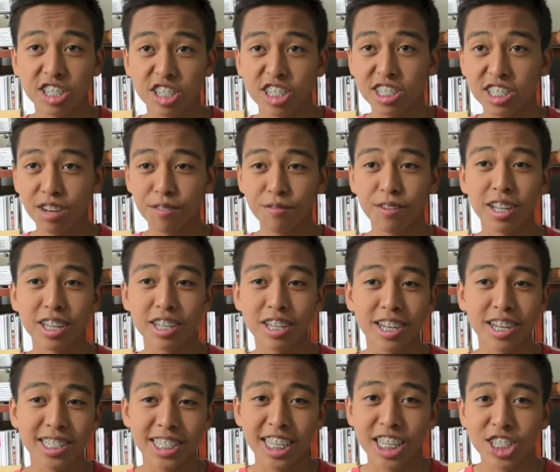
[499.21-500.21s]
She's a really
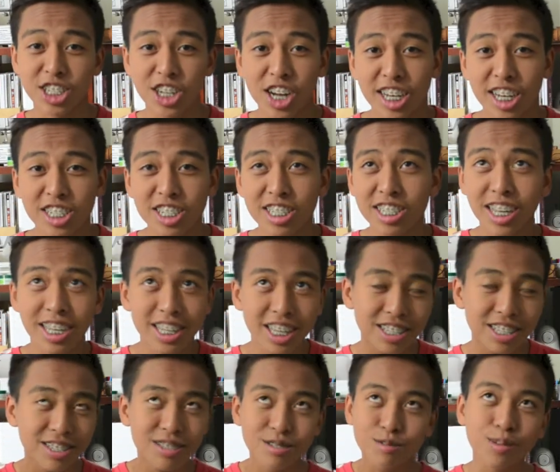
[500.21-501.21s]
good teacher and she's like the
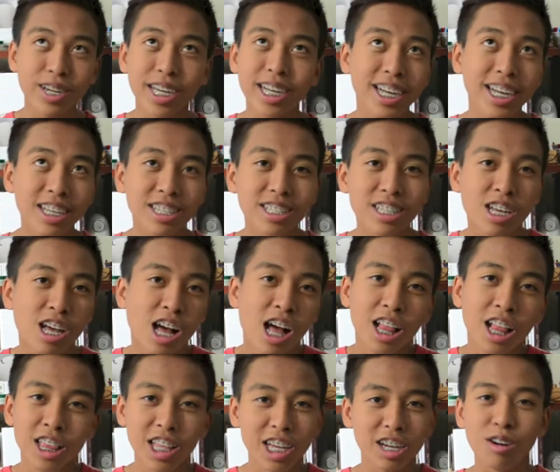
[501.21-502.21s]
sweetest
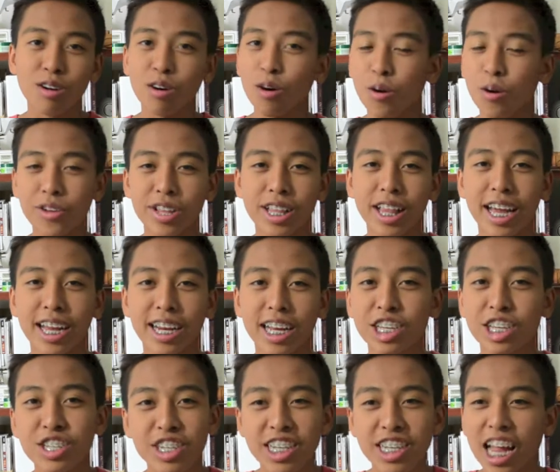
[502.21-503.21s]
little old lady
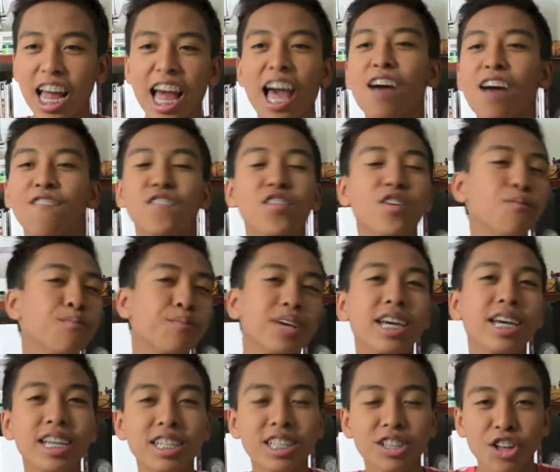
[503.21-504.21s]
you could ever
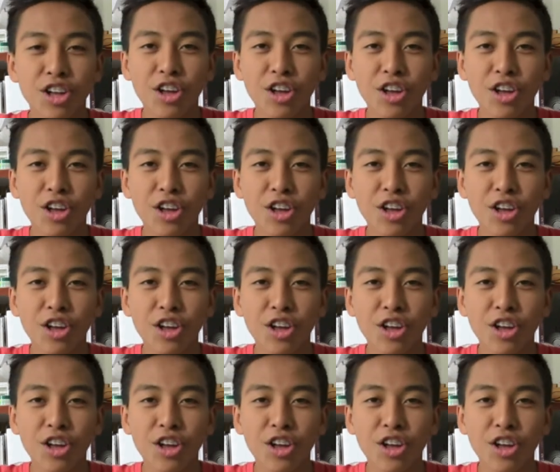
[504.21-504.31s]
meet.